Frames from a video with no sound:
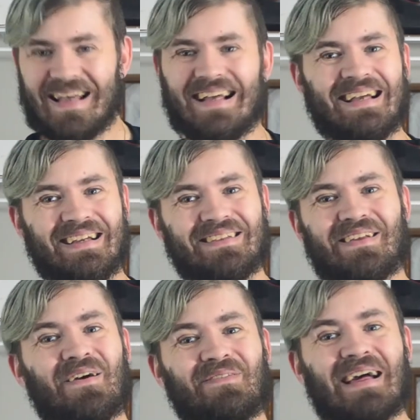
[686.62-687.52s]

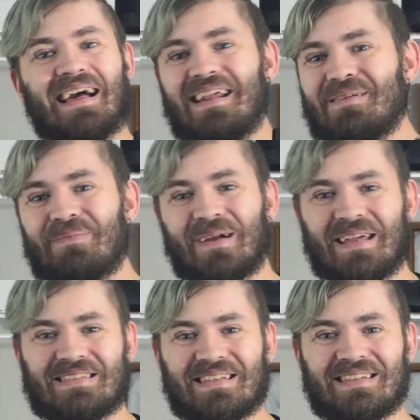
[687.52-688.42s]
If
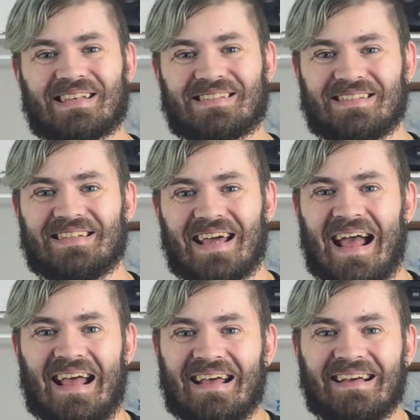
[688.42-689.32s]
anybody did this
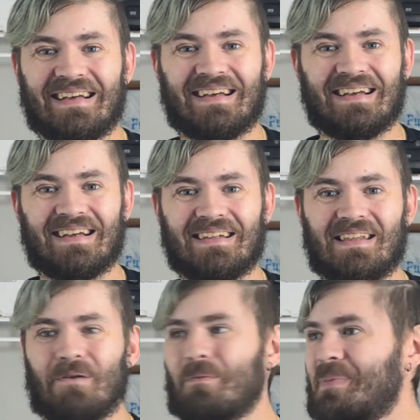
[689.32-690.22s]
today,
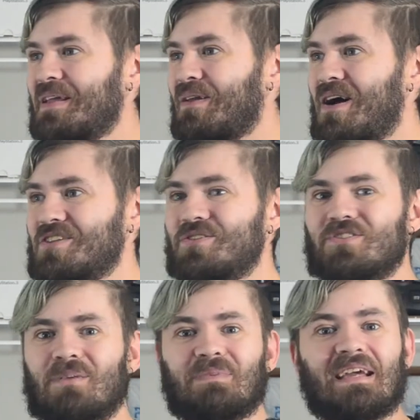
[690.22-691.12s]
there would be
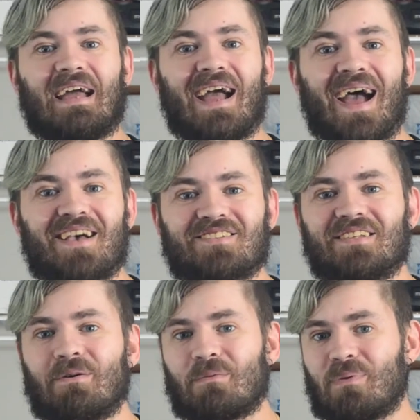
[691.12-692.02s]
lawsuits up the ass, and
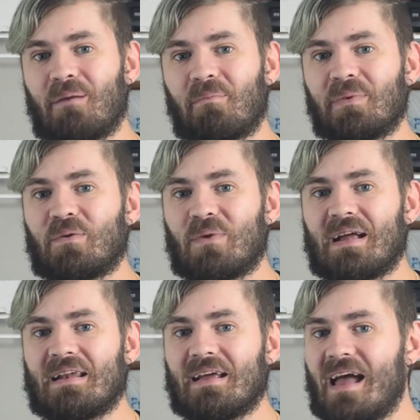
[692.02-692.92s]
they would probably
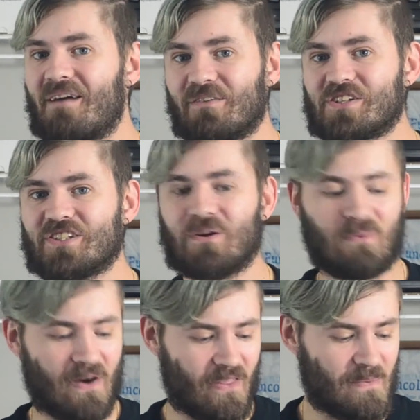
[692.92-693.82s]
win. Every single
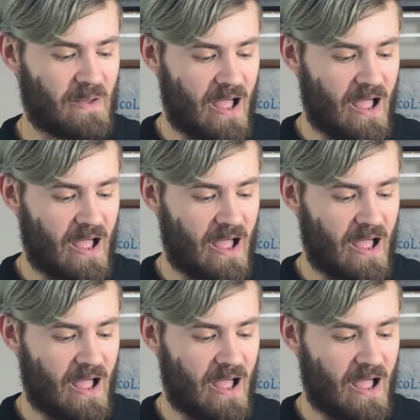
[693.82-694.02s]
one of them.